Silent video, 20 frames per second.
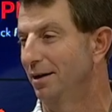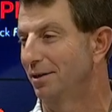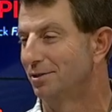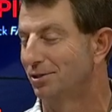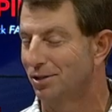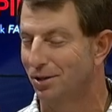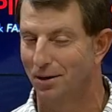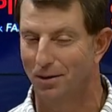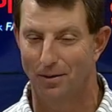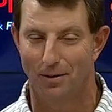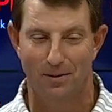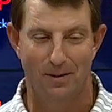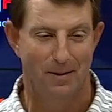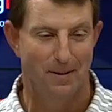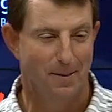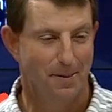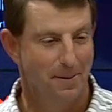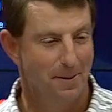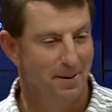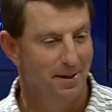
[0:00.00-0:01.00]
So
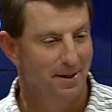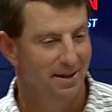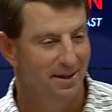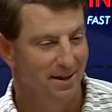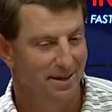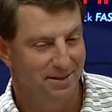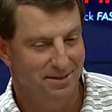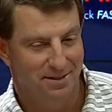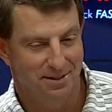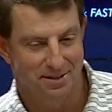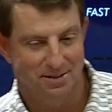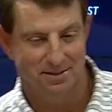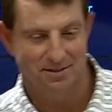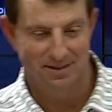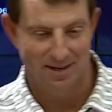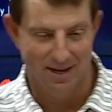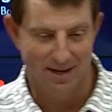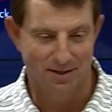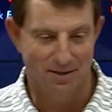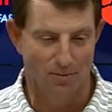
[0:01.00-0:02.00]
he just,
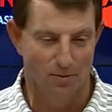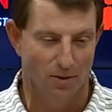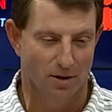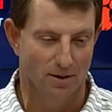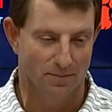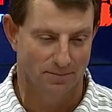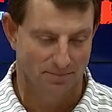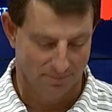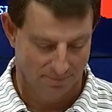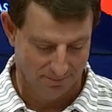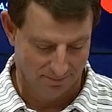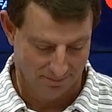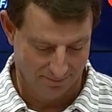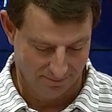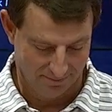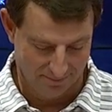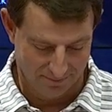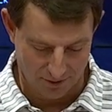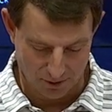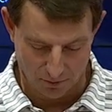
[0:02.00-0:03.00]
yeah, you want to
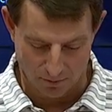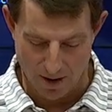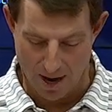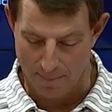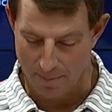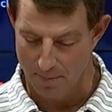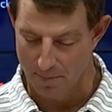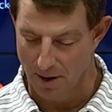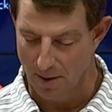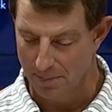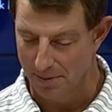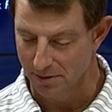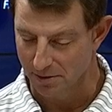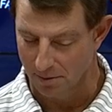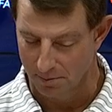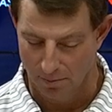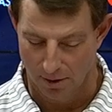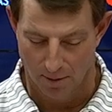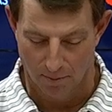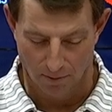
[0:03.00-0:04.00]
just wrap him up in
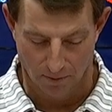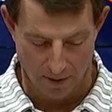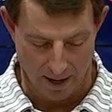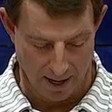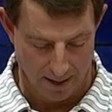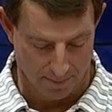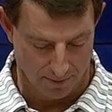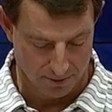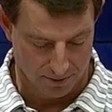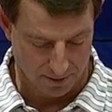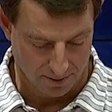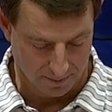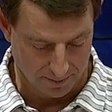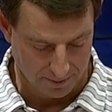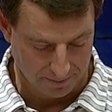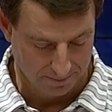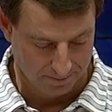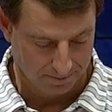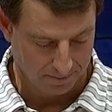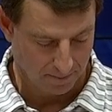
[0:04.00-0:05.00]
some bubble wrap or
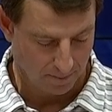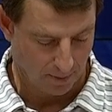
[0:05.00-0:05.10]
something.